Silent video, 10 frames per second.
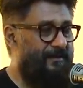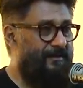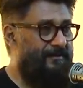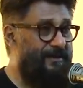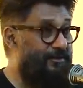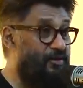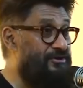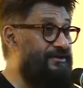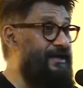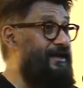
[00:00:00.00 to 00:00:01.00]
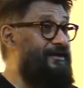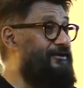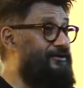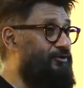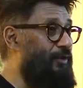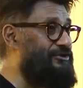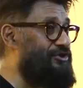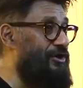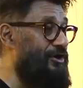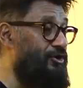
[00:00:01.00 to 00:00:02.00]
They don't say to our
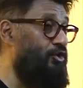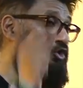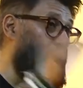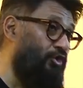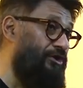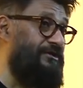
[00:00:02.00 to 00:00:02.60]
children, you do this